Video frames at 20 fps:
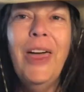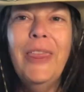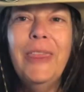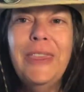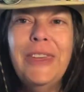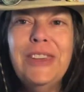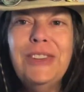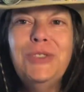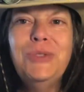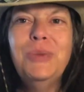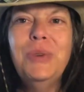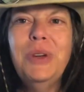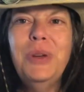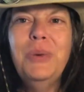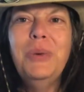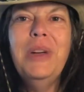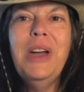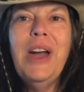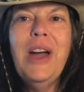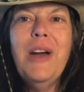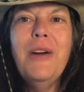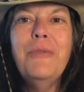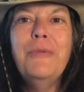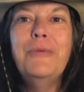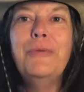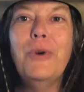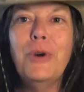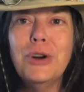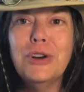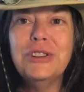This week we
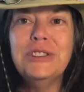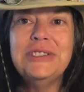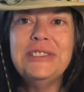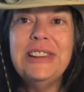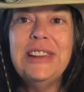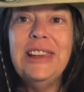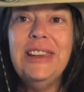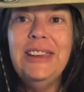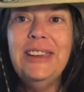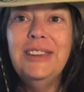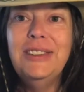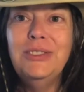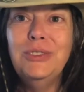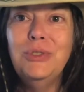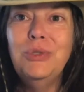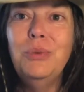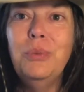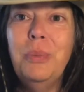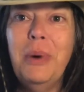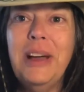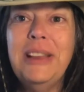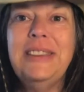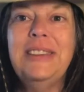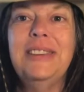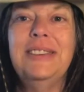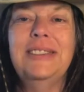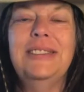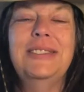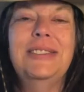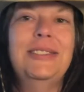have 14 new
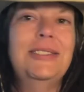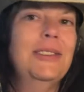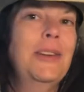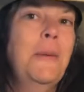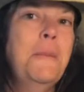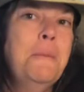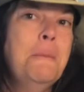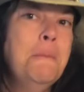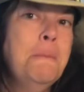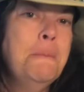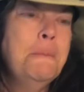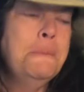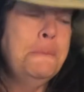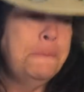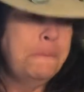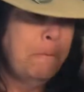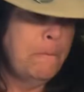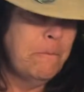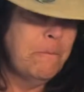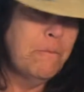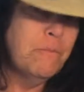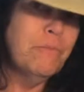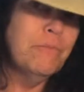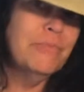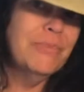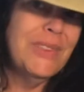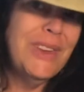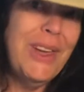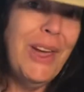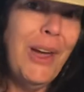buttons.
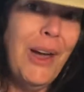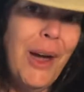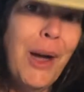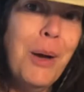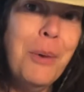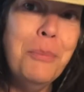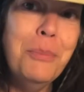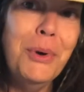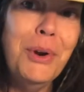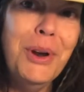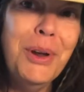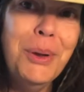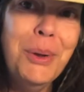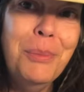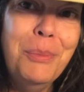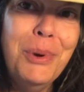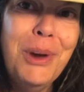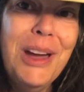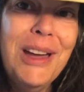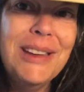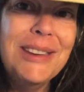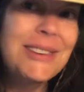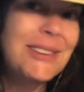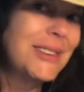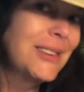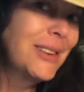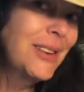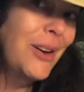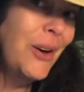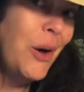I'm pretty
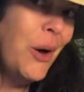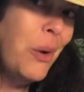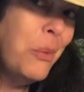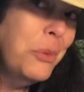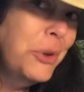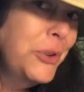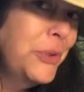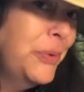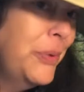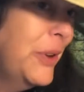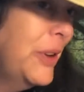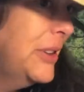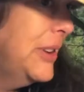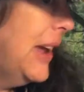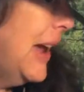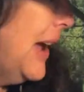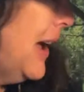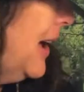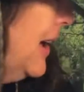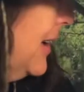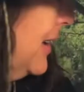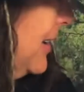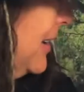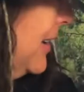impressed. Almost filled the hat.